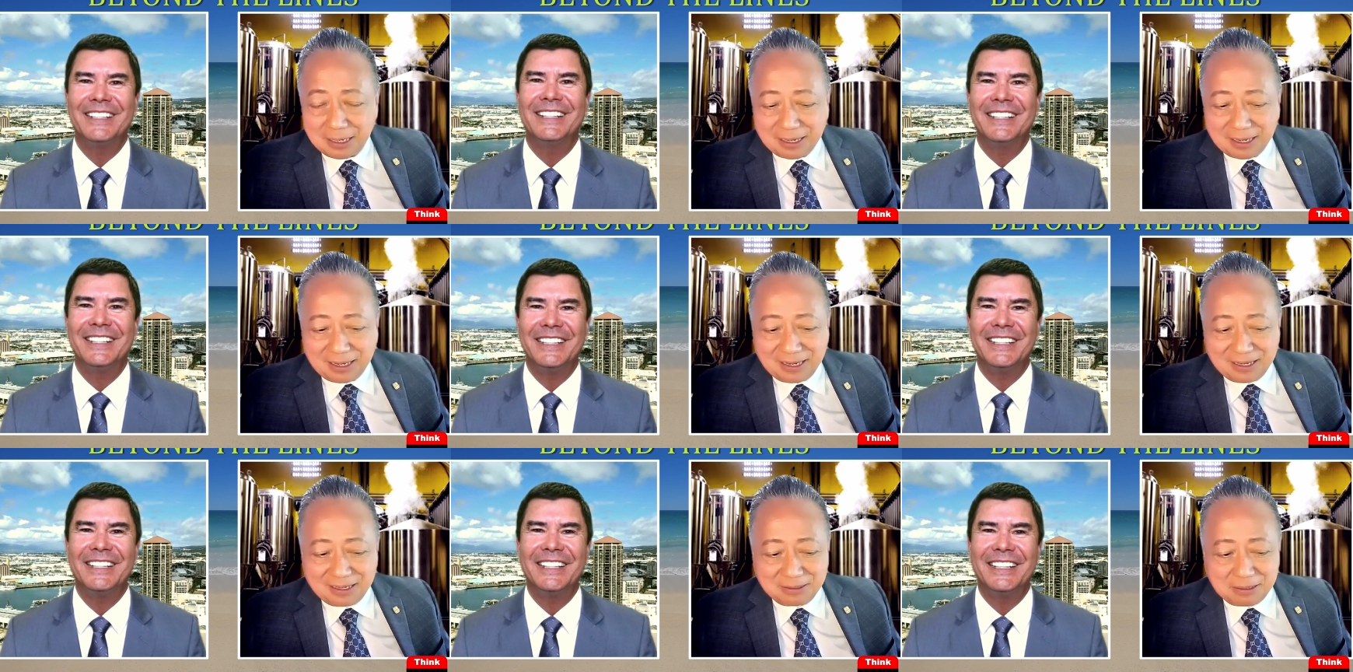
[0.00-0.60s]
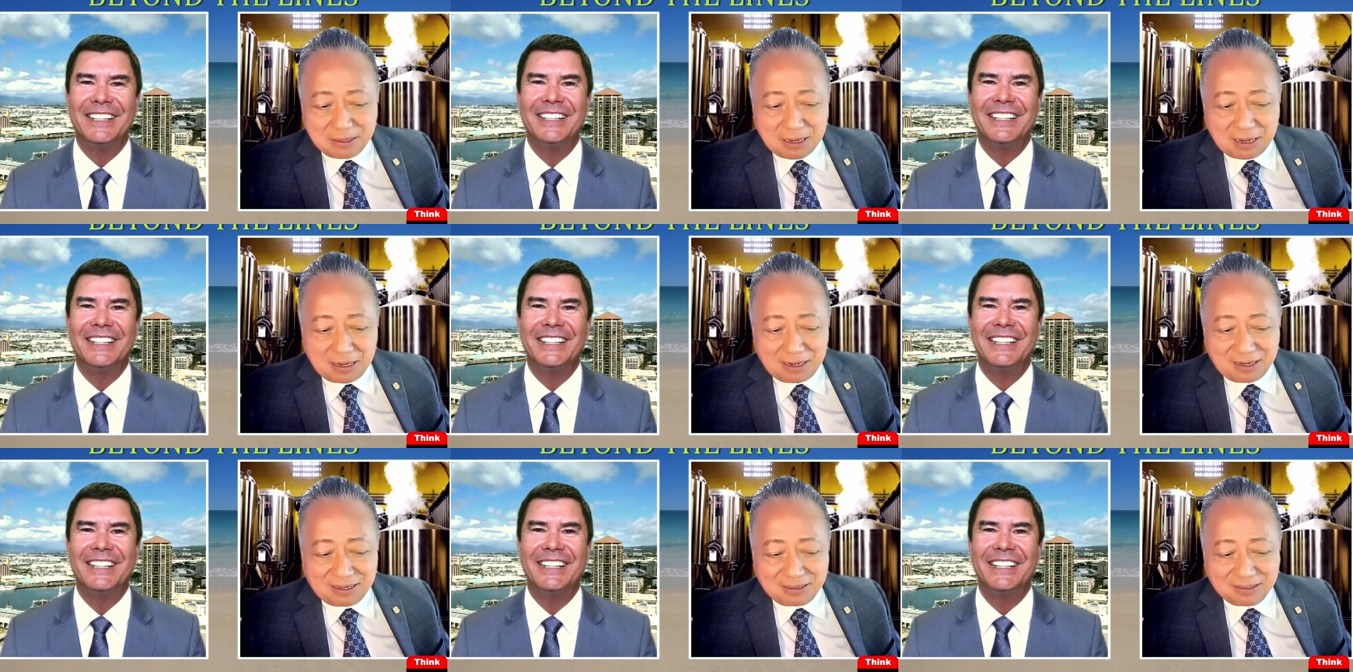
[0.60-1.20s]
Speaker 1: and
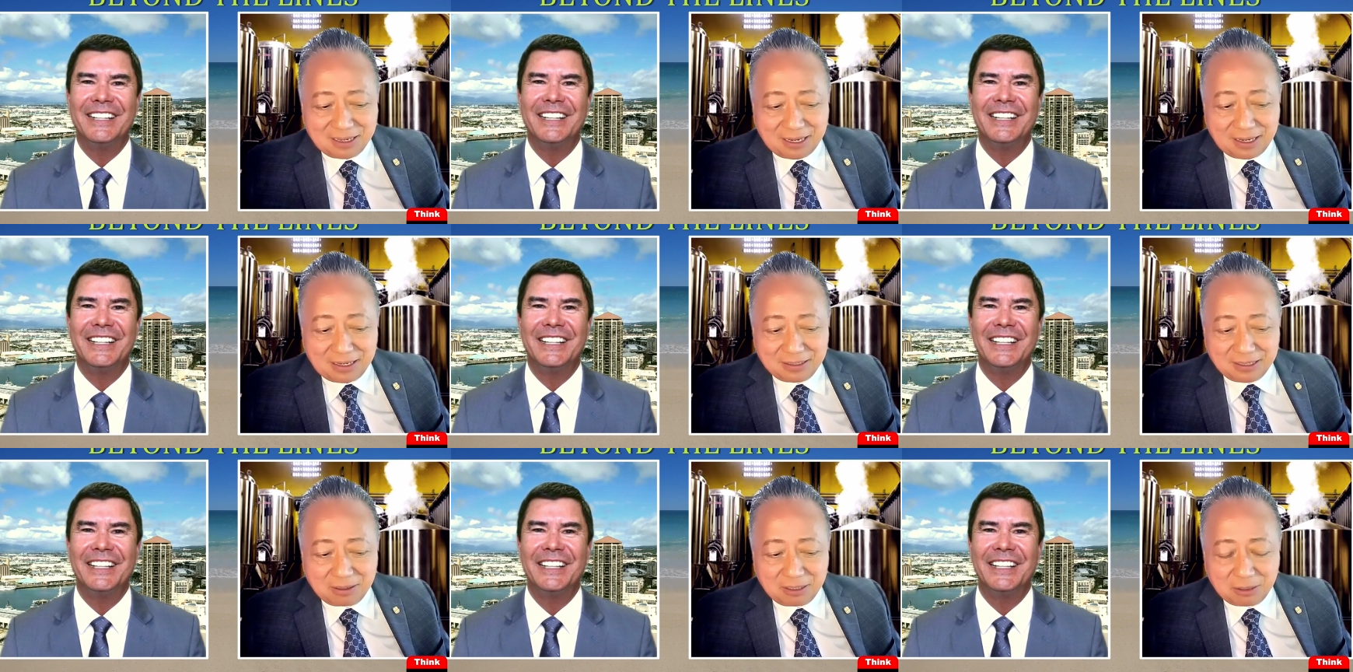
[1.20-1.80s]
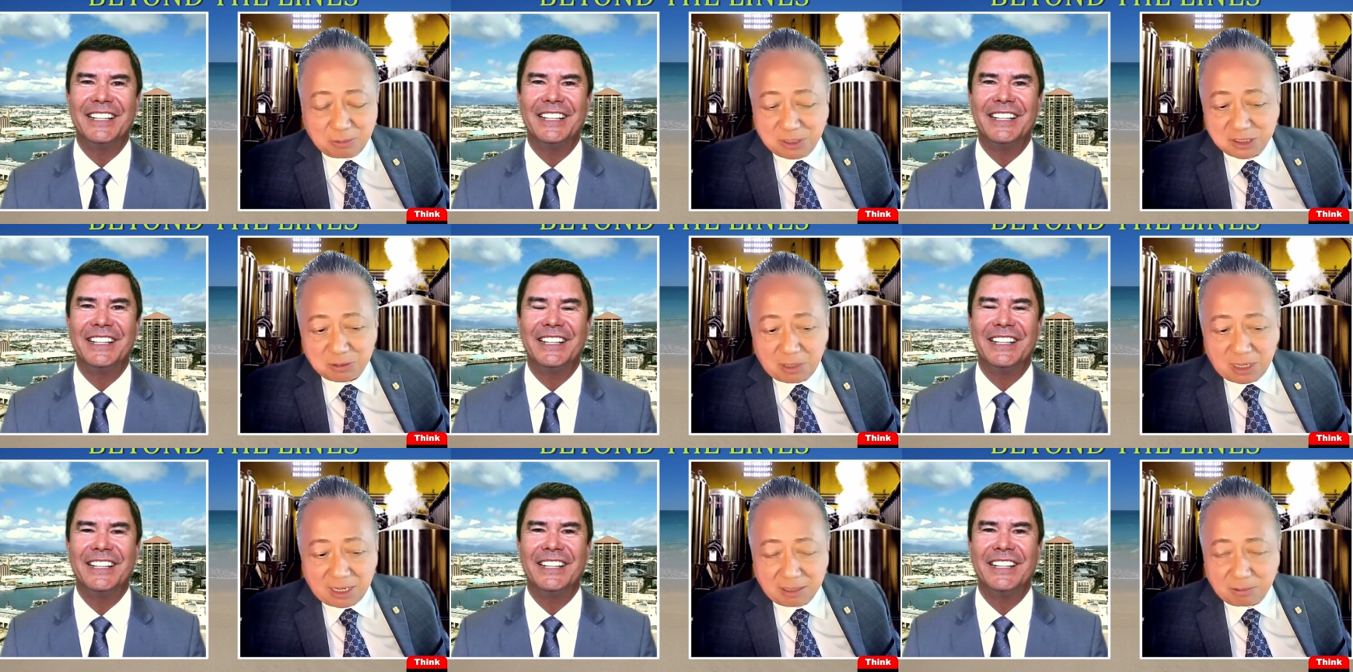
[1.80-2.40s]
uh, and and the
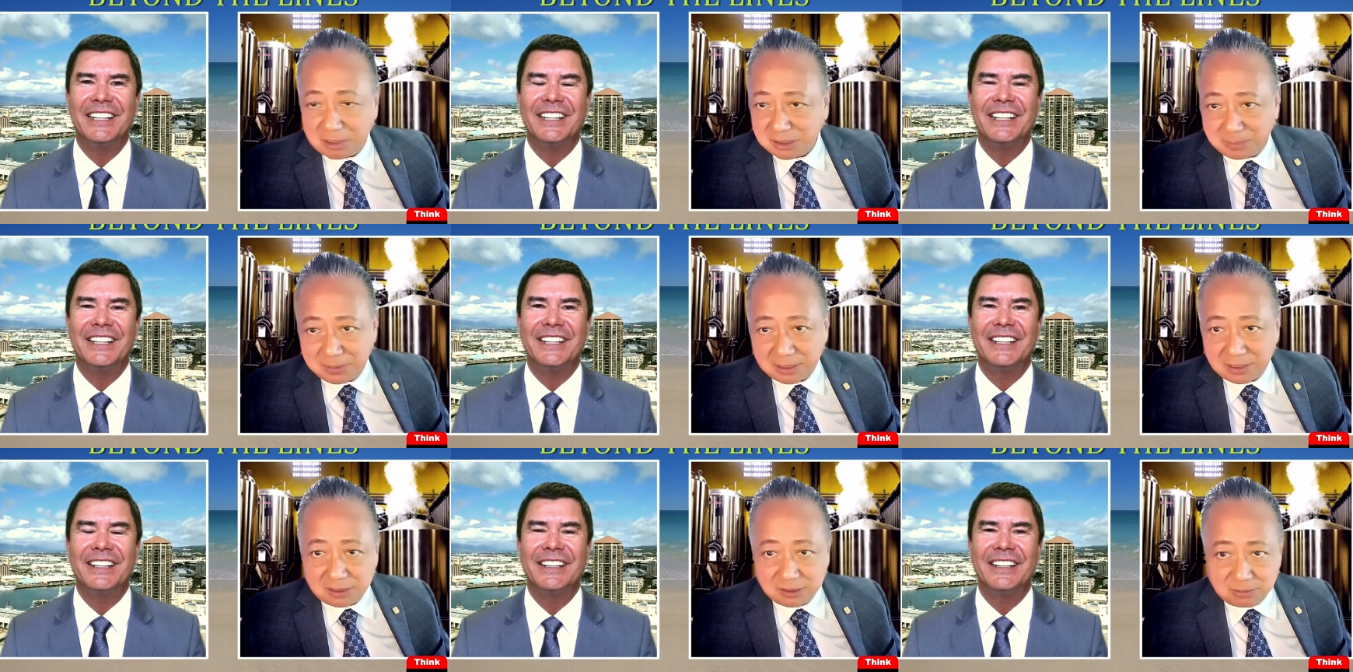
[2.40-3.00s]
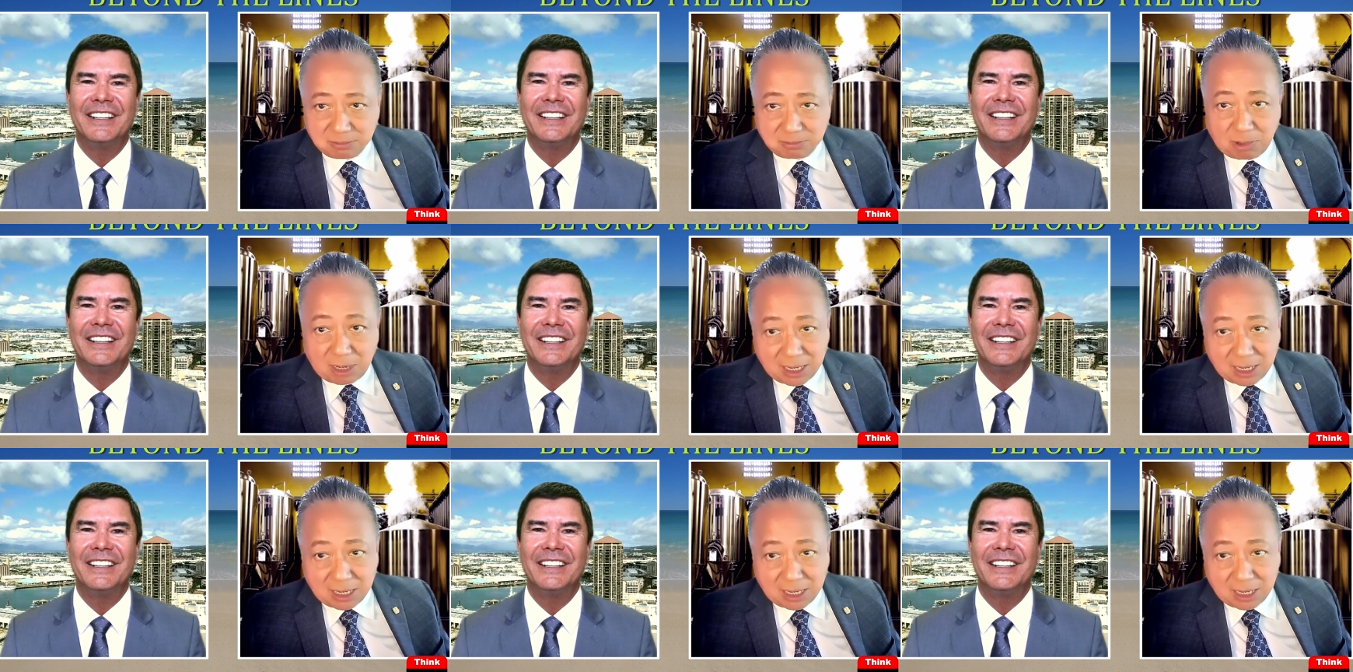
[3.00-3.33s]
reason why was because